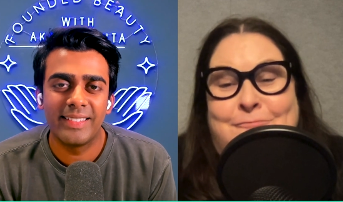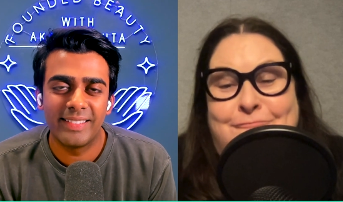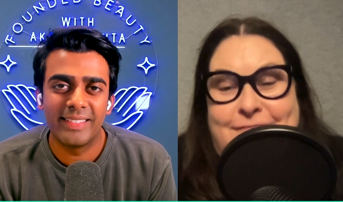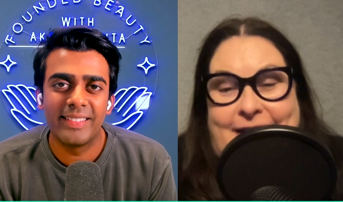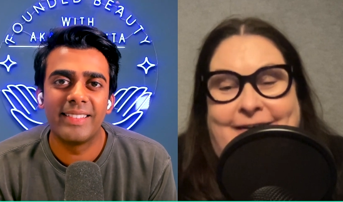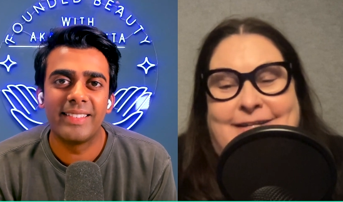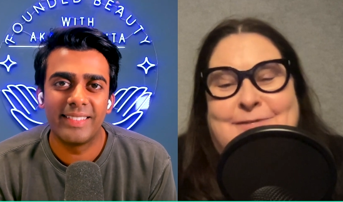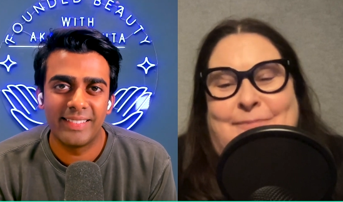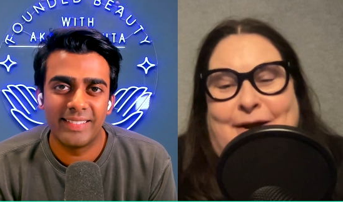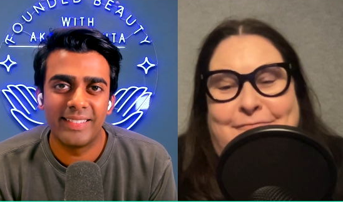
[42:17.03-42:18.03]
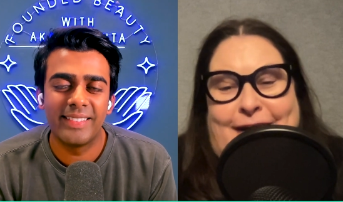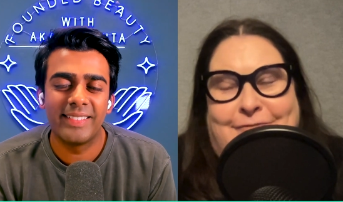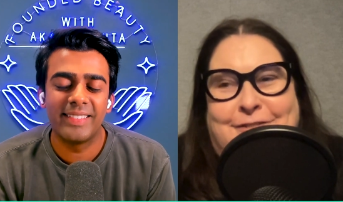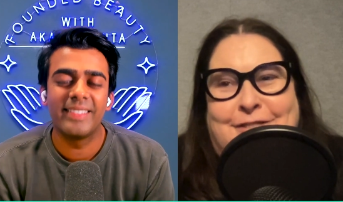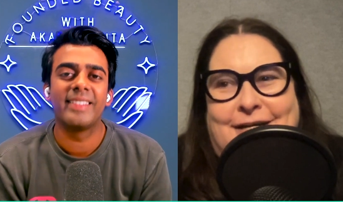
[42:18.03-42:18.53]
Speaker 1: very smart
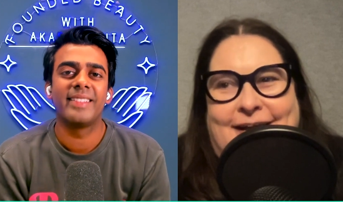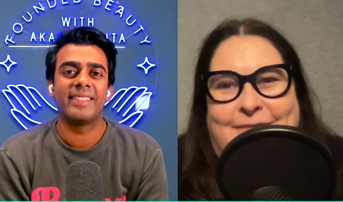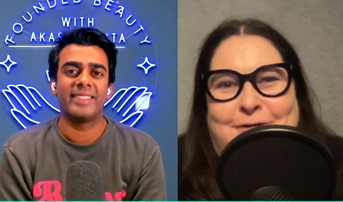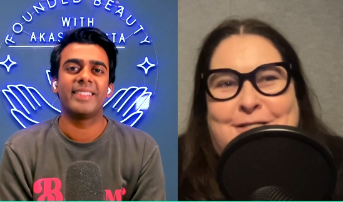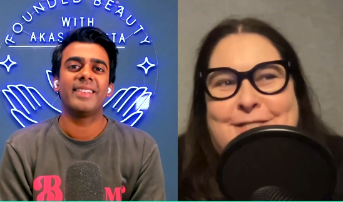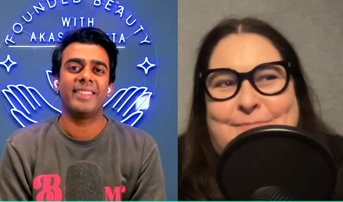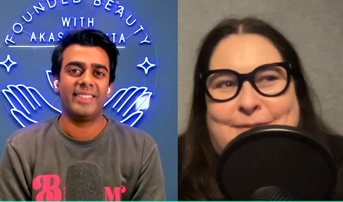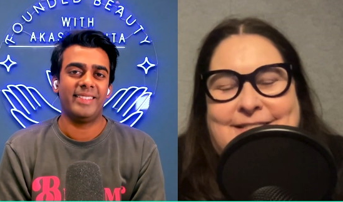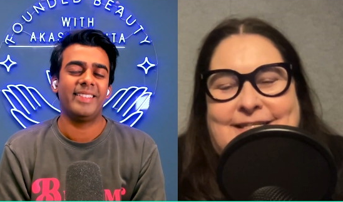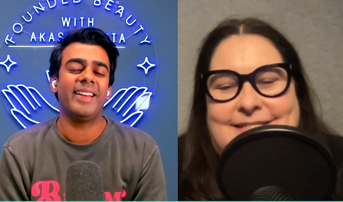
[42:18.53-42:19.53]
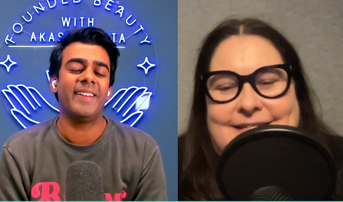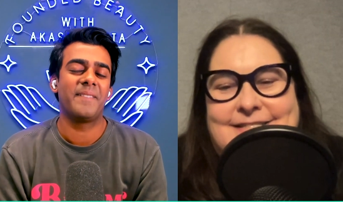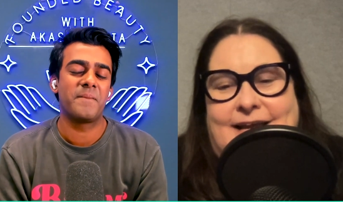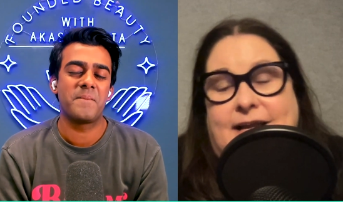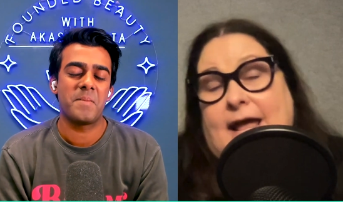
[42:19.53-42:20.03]
founder, and what she's building is yeah.
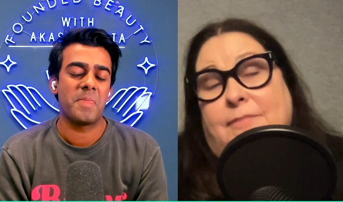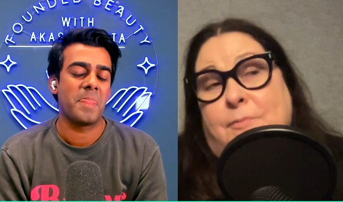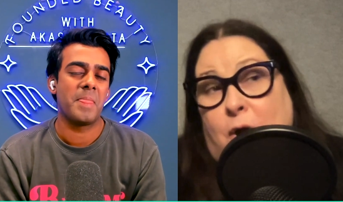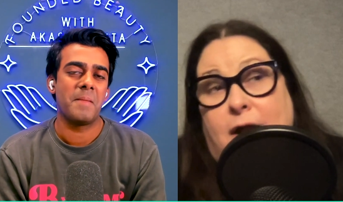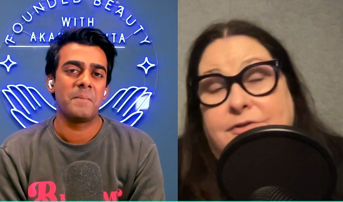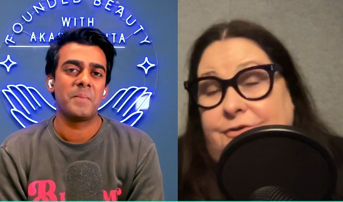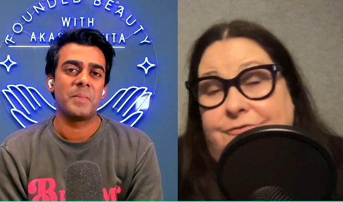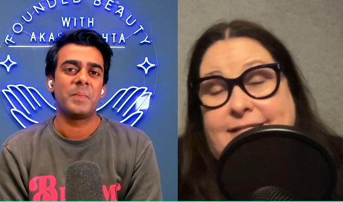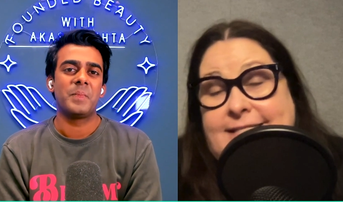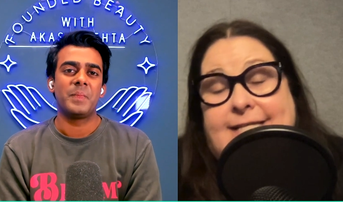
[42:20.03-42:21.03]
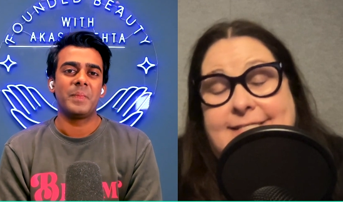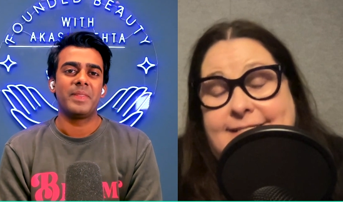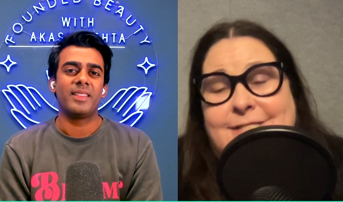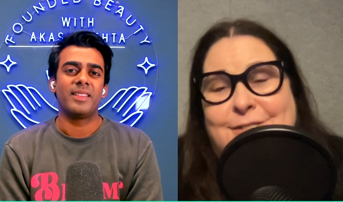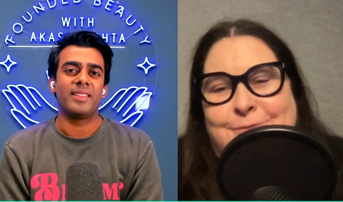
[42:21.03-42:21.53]
exciting. And the products are
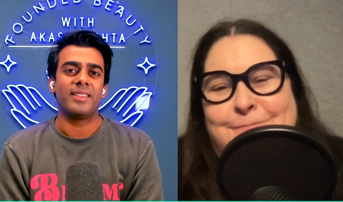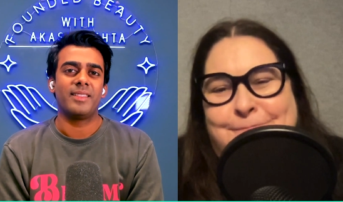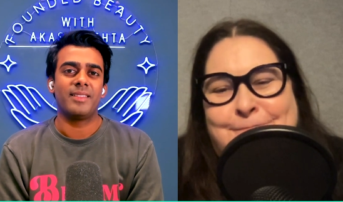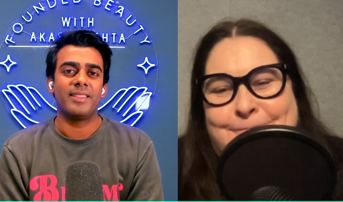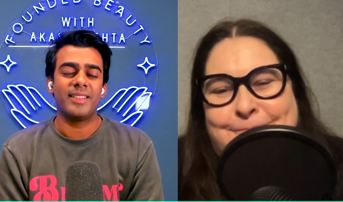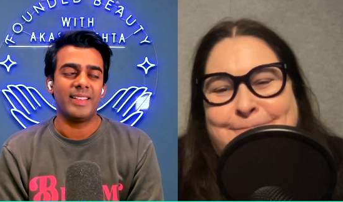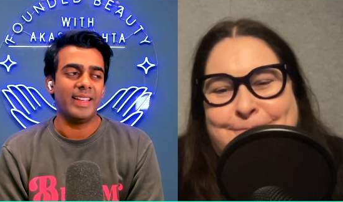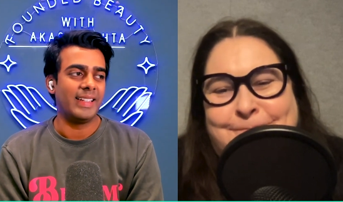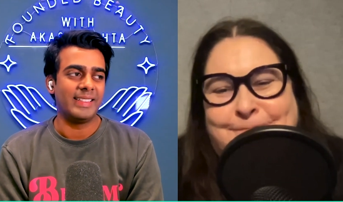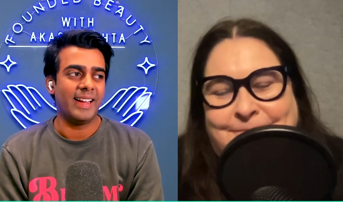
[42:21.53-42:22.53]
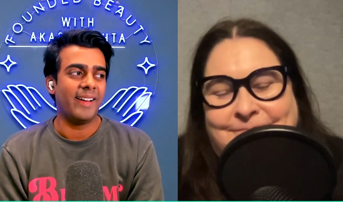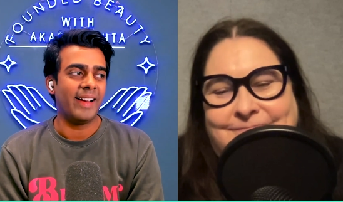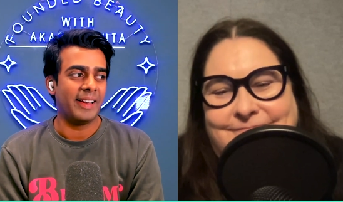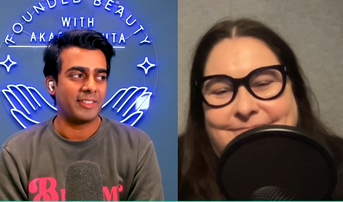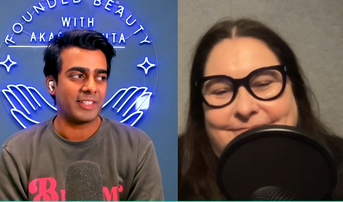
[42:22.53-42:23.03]
fantastic too.
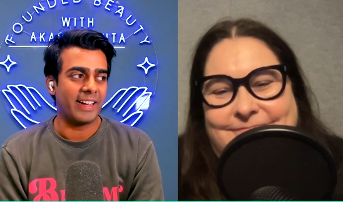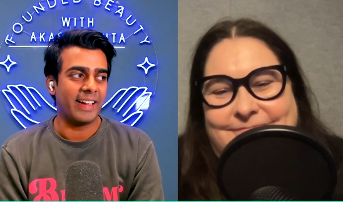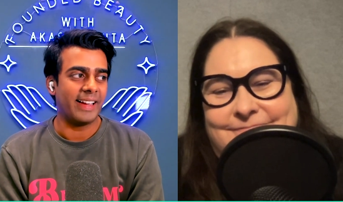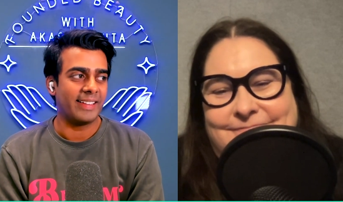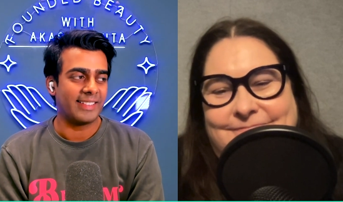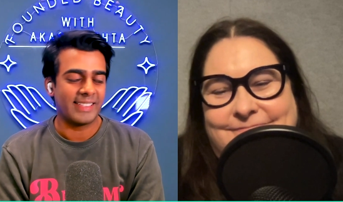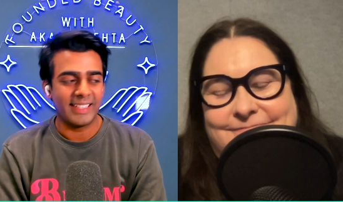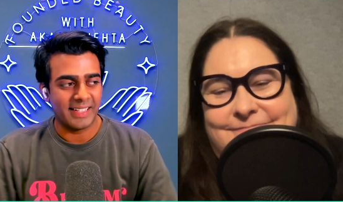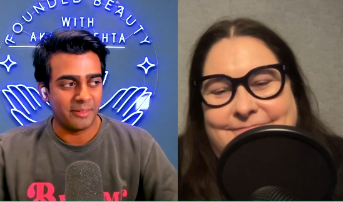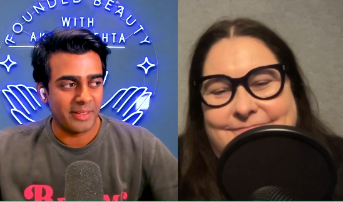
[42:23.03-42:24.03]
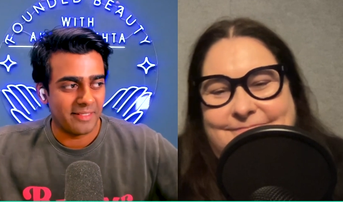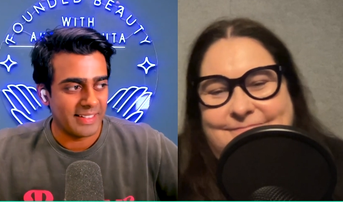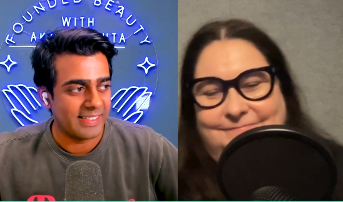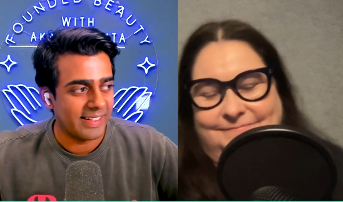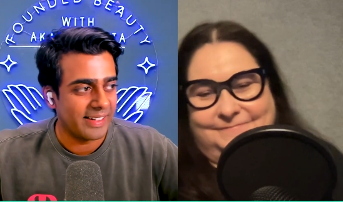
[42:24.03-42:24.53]
Speaker 2: I love Shai. I just had dinner with her
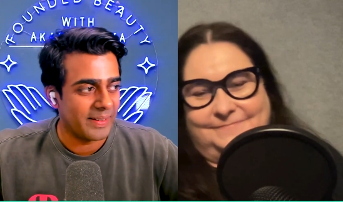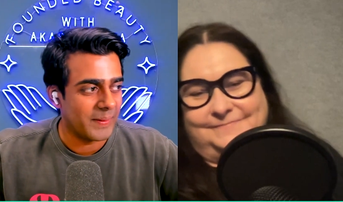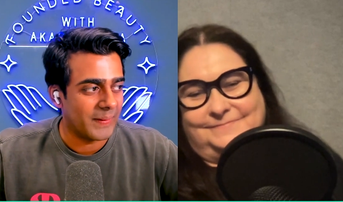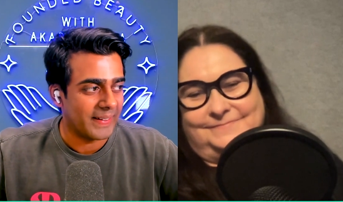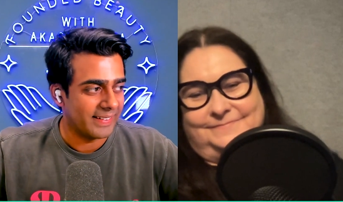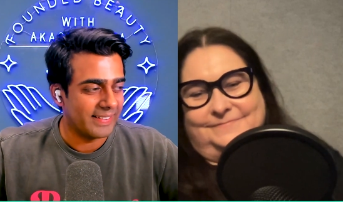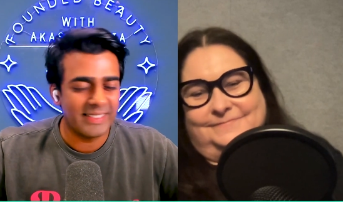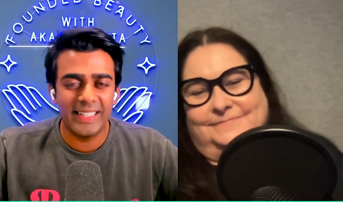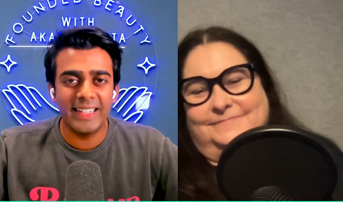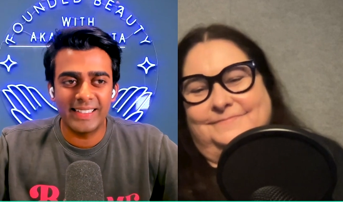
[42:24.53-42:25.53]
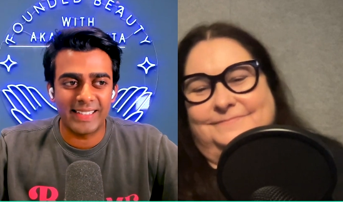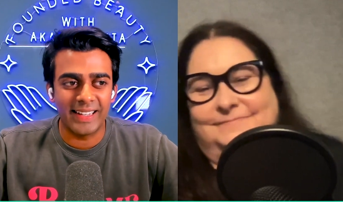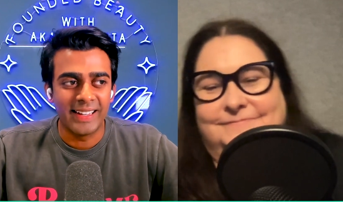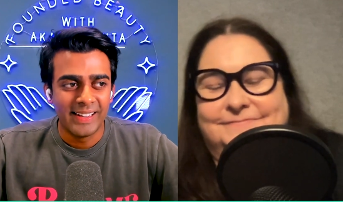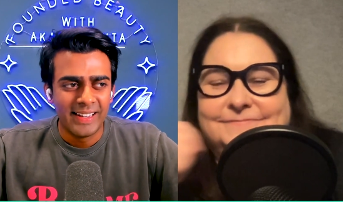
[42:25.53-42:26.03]
recently in New York, and she is
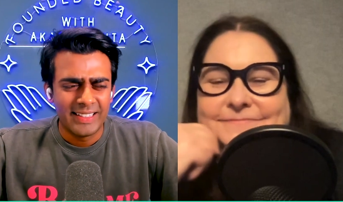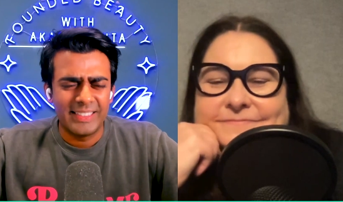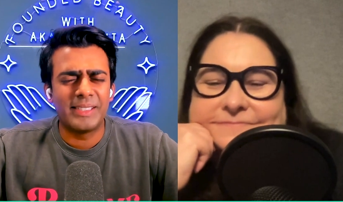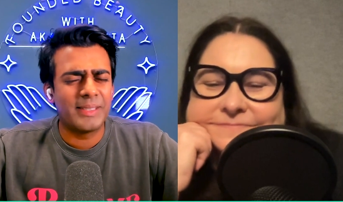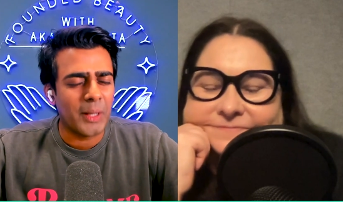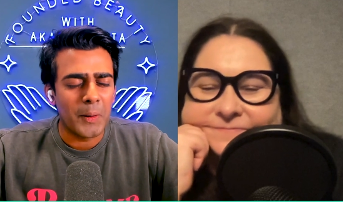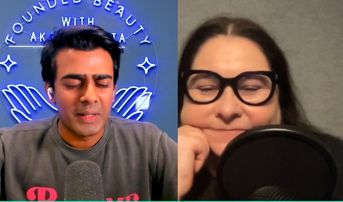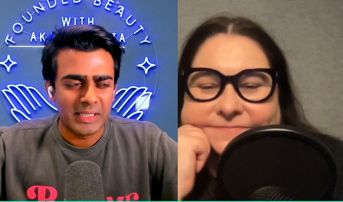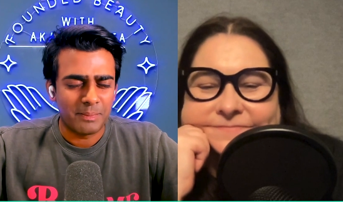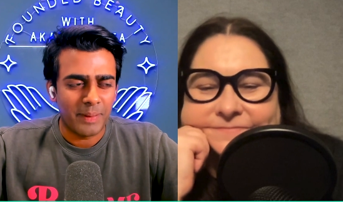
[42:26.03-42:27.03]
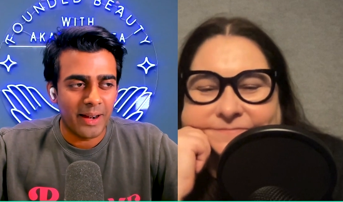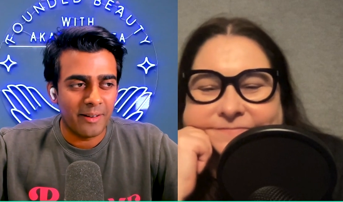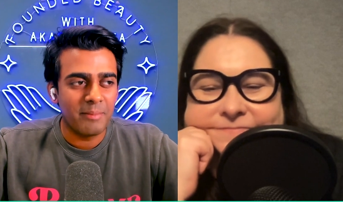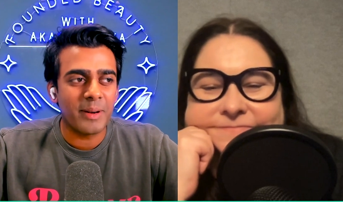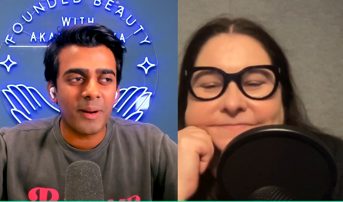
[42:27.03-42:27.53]
a uh, she's so
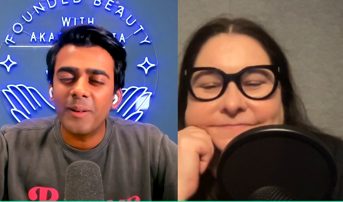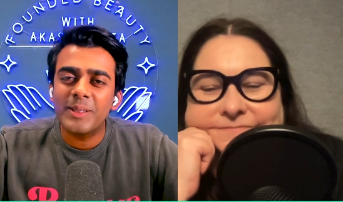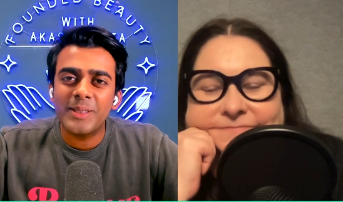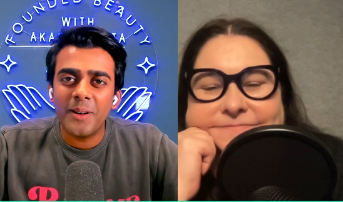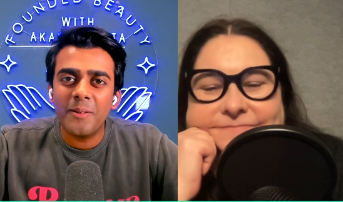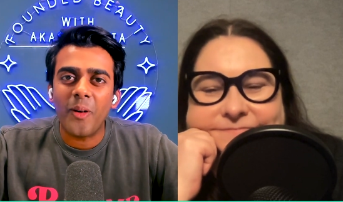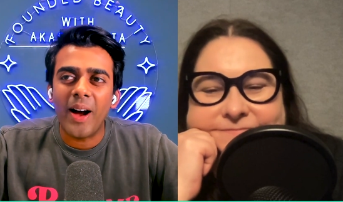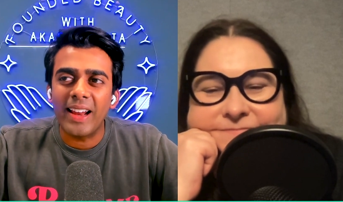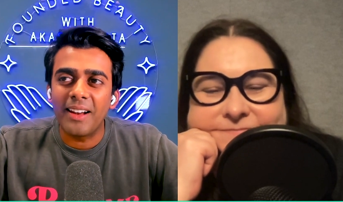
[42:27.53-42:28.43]
inspiring. But also, what I